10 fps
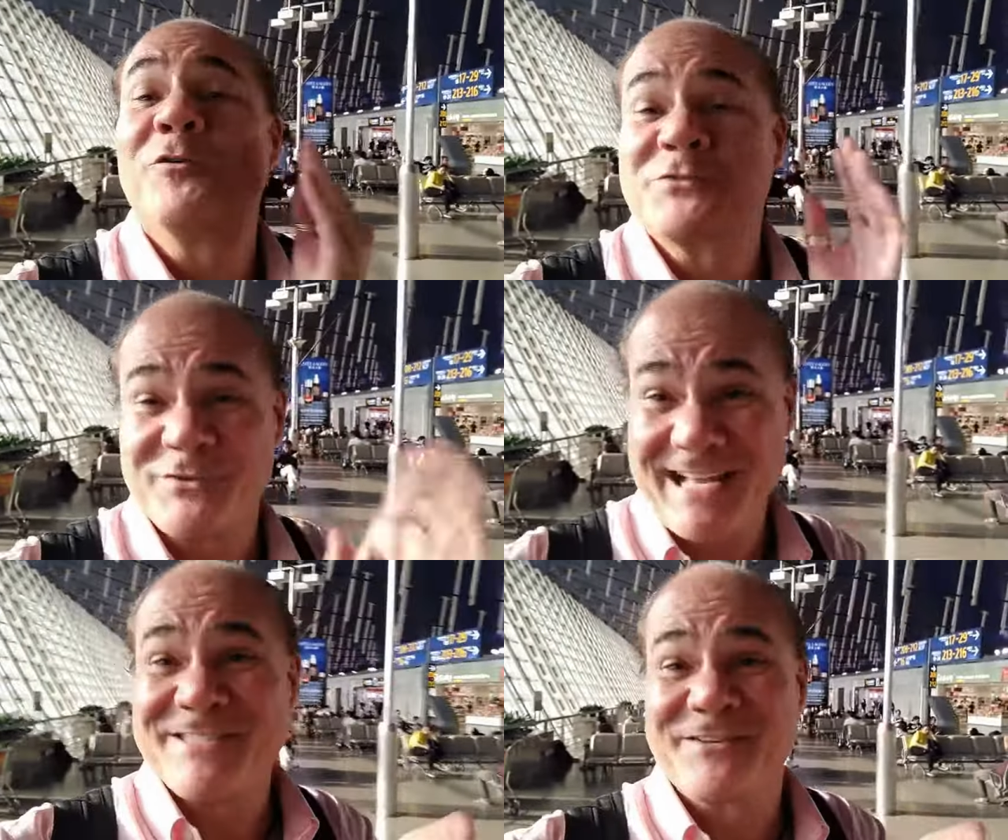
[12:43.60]
So
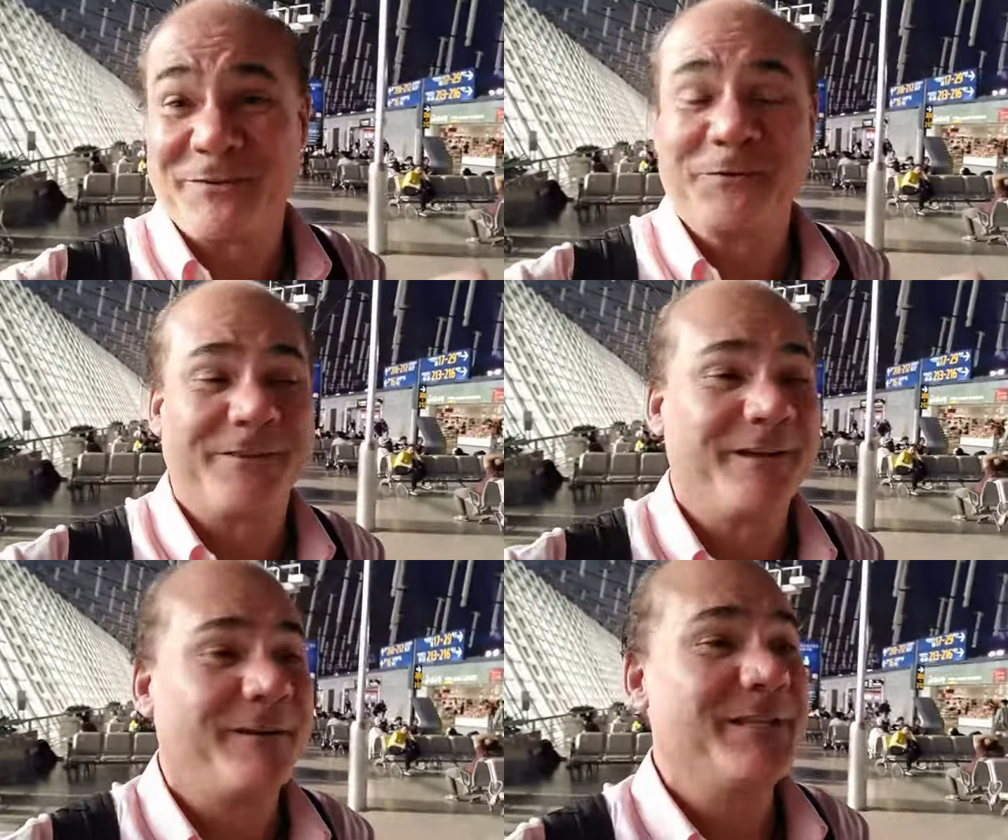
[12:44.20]
that's the cool
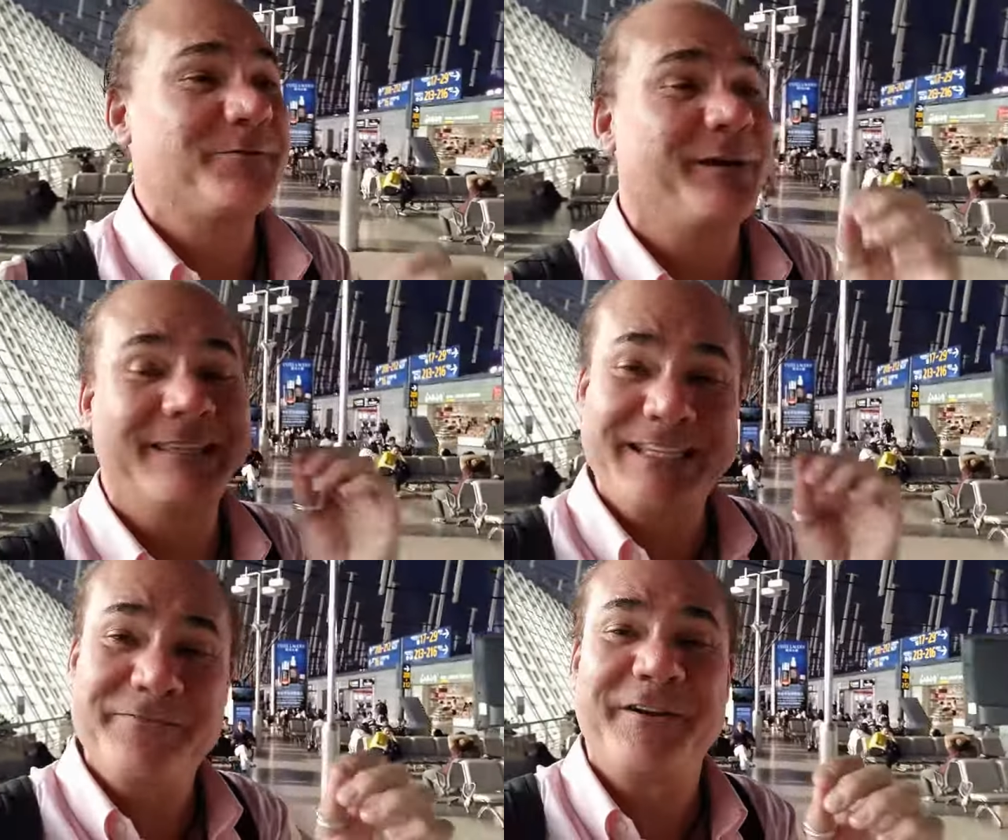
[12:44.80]
thing, right? So I
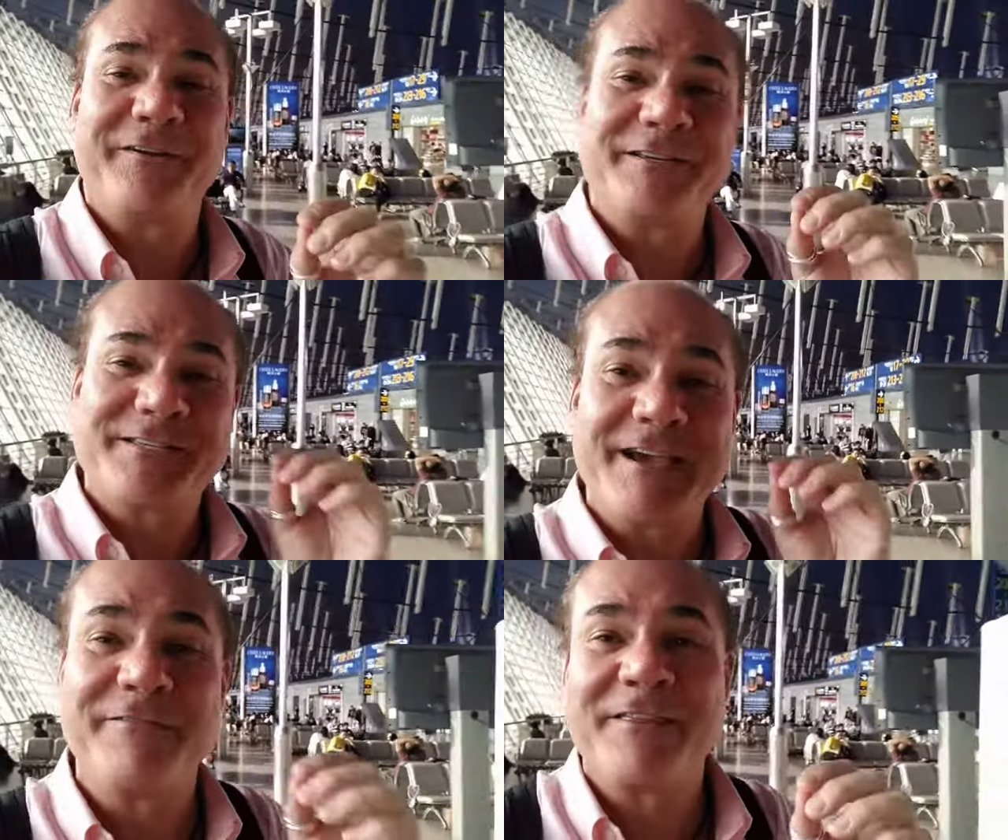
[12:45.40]
leave here at
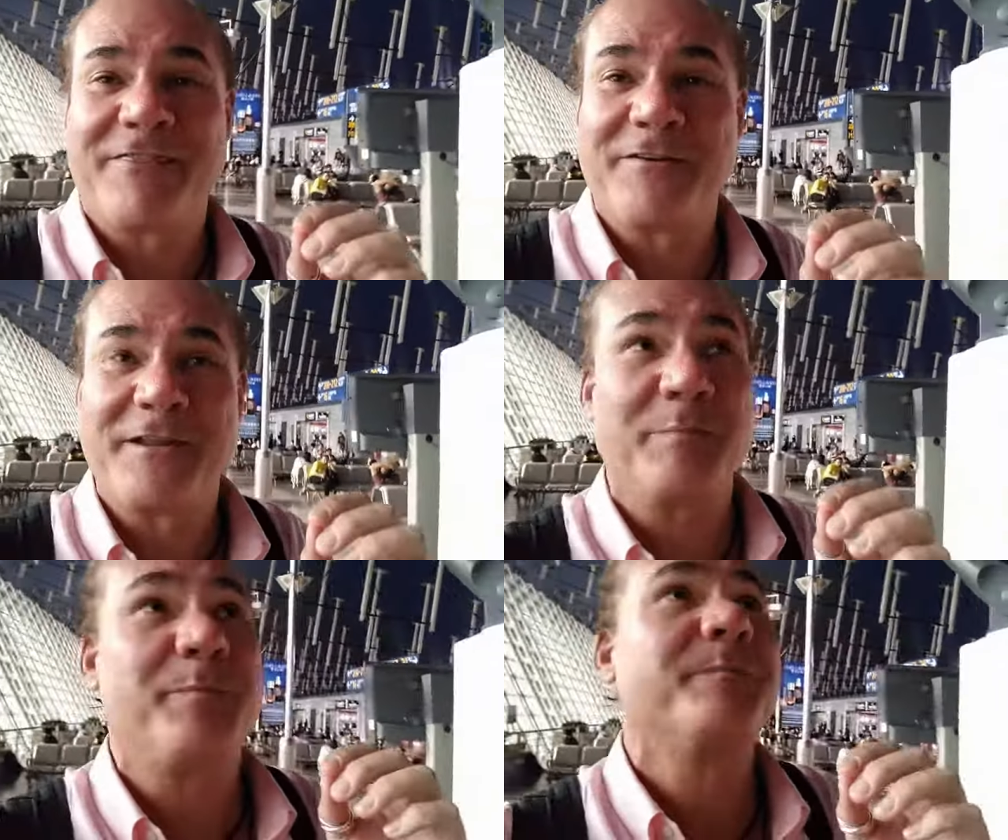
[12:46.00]

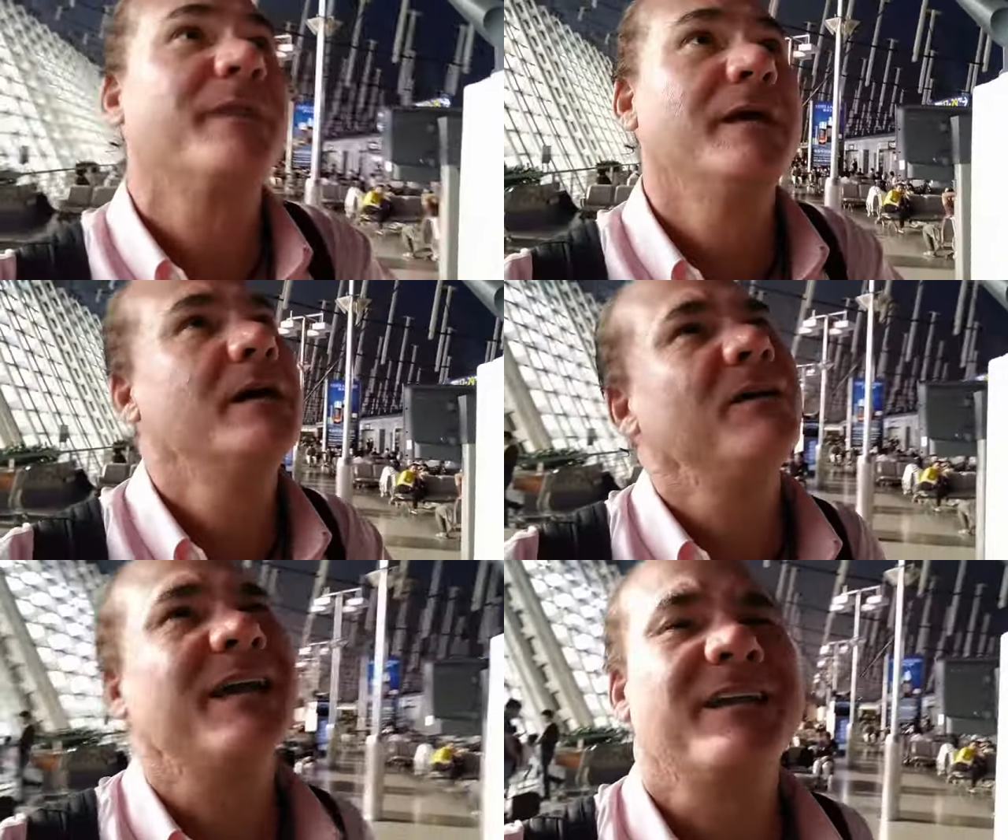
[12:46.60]
7:30.
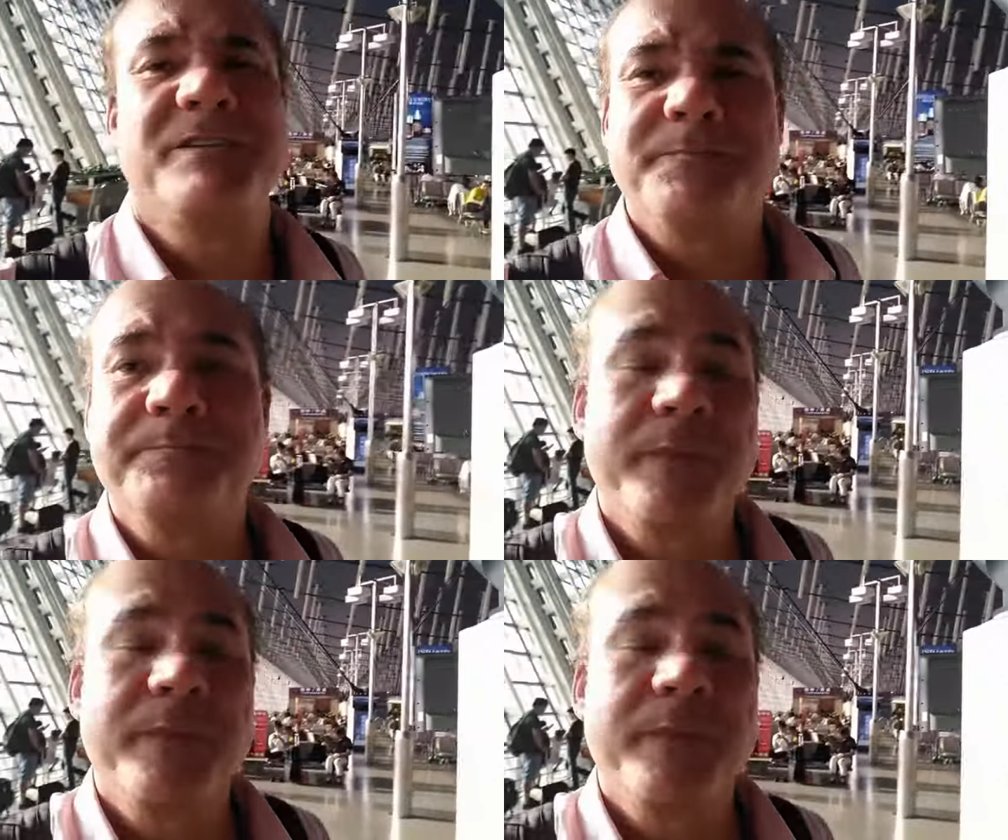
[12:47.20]
Okay, dude.